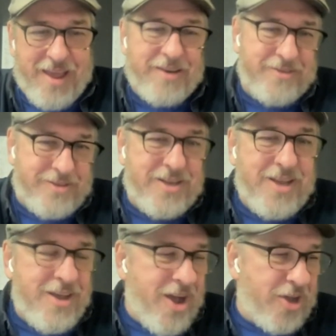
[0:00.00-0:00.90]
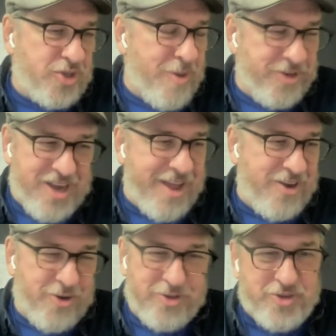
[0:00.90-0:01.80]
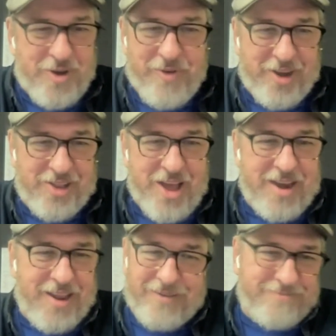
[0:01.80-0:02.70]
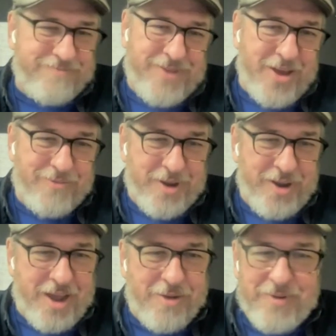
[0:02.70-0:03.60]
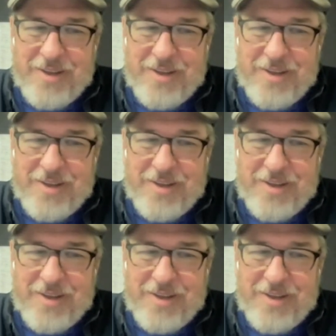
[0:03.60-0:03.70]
And also I'm a giant nerd, so I read a lot. And yeah, there you go.